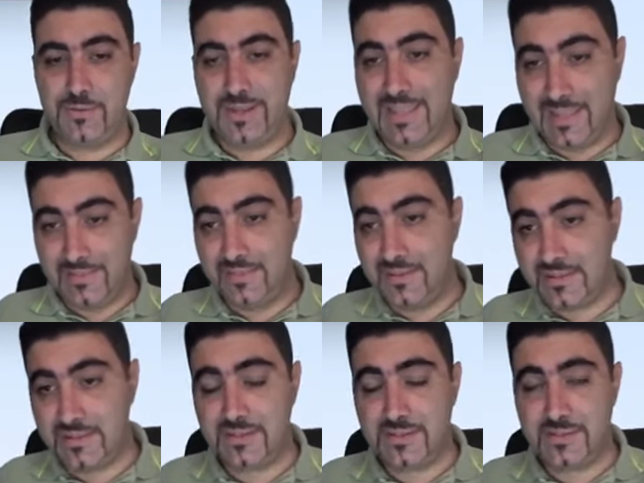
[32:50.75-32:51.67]
Again,
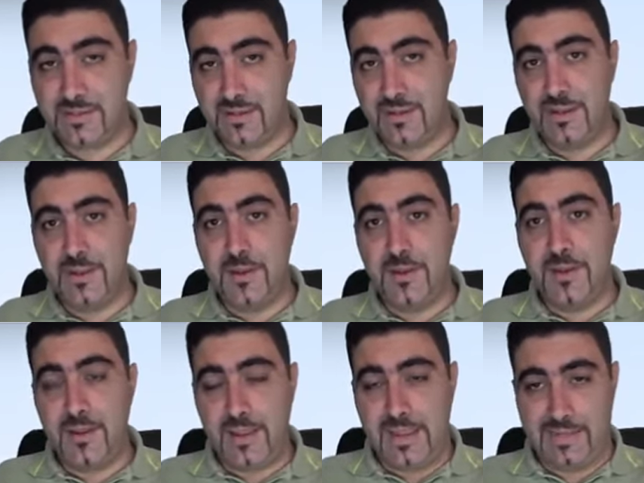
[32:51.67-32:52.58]
this is
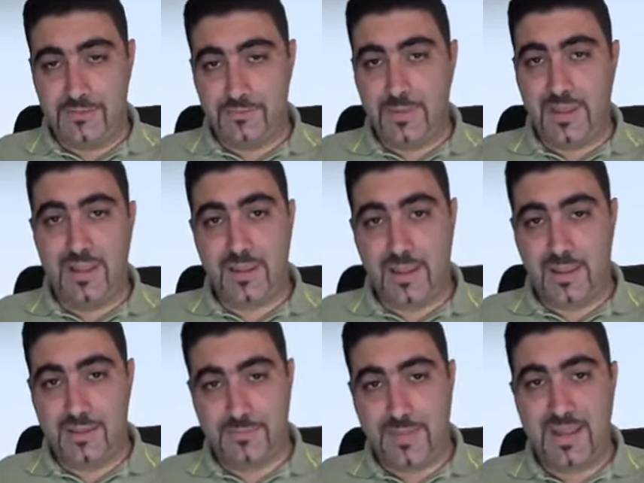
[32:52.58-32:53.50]
as, mu-
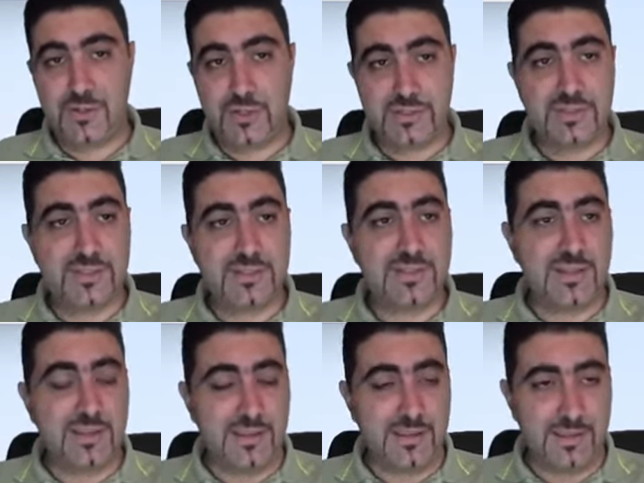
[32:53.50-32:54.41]
as much as it is
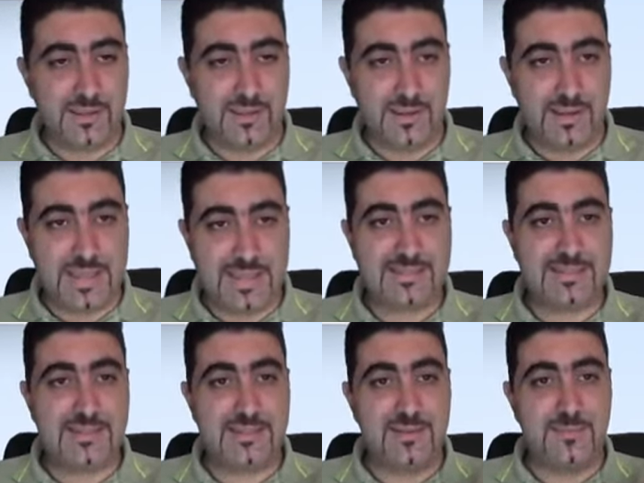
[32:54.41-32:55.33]
a, a CAD
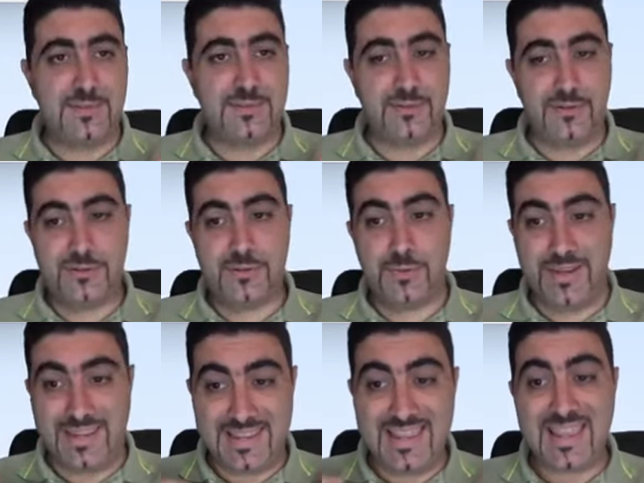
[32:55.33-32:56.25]
system, it's also a
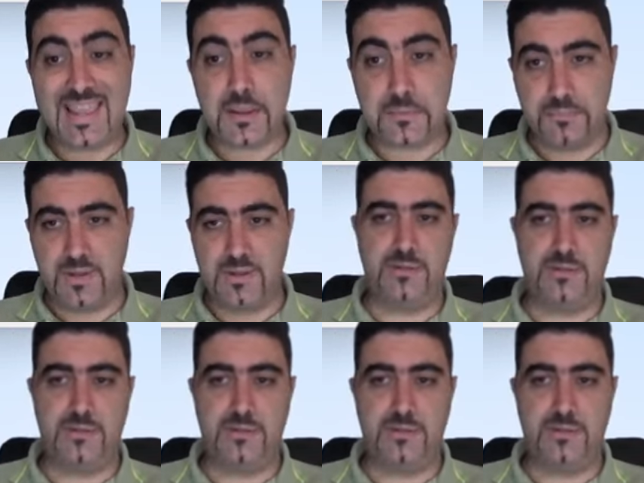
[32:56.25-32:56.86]
CAM